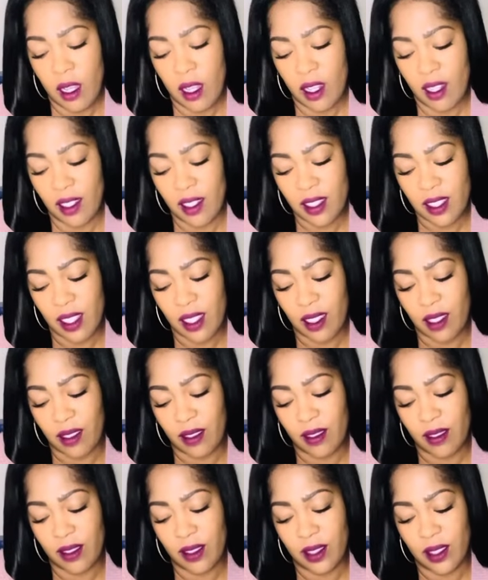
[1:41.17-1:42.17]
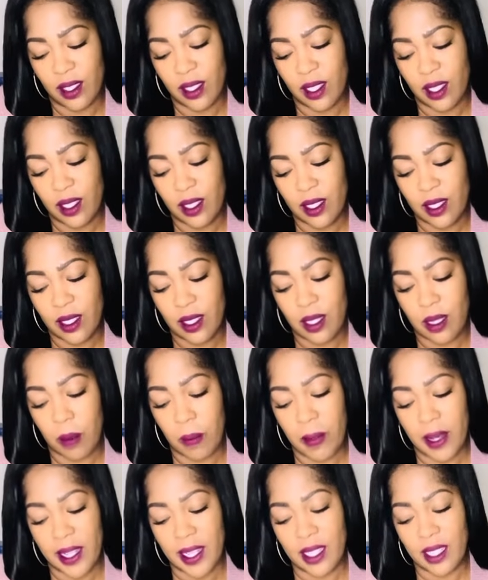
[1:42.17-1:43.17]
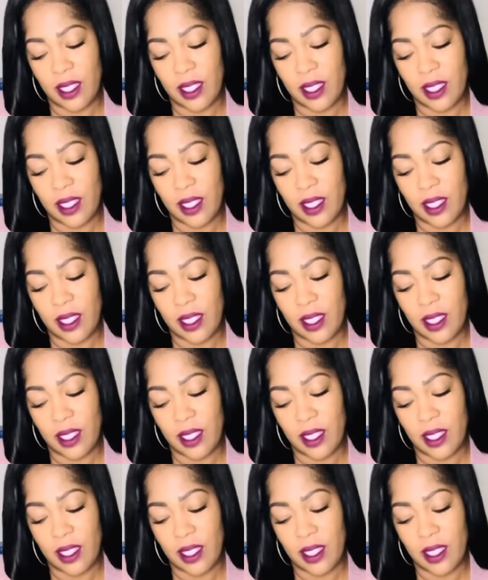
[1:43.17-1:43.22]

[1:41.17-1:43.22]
It looks like somebody